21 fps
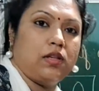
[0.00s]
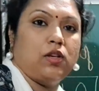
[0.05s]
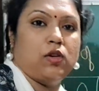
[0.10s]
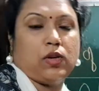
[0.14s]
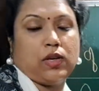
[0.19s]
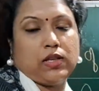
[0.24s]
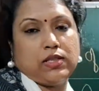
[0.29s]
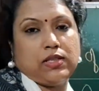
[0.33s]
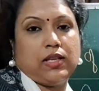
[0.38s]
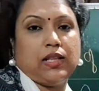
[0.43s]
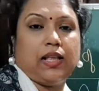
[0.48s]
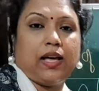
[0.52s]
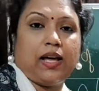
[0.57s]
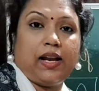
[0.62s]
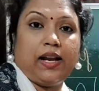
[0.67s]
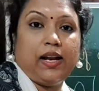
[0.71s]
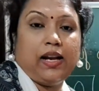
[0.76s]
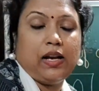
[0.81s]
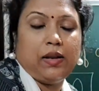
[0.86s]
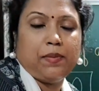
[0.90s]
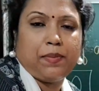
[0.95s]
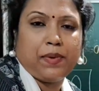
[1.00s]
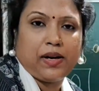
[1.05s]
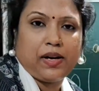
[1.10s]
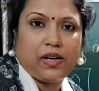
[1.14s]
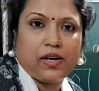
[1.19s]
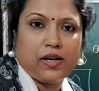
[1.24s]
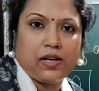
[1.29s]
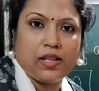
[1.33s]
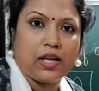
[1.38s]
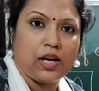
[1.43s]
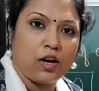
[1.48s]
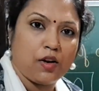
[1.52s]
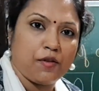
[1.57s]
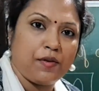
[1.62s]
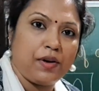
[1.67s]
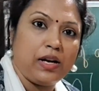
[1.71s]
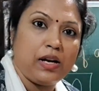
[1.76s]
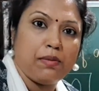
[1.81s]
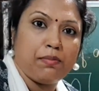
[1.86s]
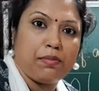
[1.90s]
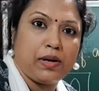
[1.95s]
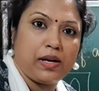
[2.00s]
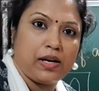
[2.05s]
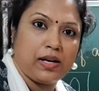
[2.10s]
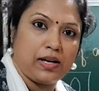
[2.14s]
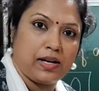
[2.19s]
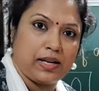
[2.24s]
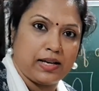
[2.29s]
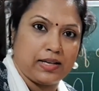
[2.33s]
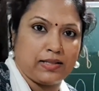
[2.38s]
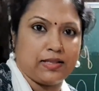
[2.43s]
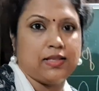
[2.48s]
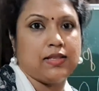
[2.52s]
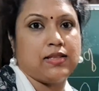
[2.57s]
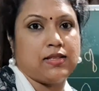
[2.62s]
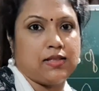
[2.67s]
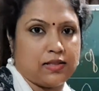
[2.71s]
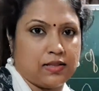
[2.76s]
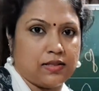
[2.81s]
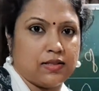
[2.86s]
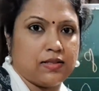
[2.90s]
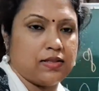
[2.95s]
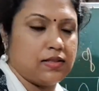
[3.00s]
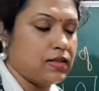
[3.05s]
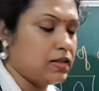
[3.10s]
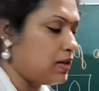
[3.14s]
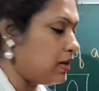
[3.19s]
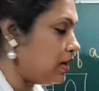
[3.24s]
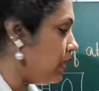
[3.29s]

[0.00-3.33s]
you can say they are independent, they are of independent existence.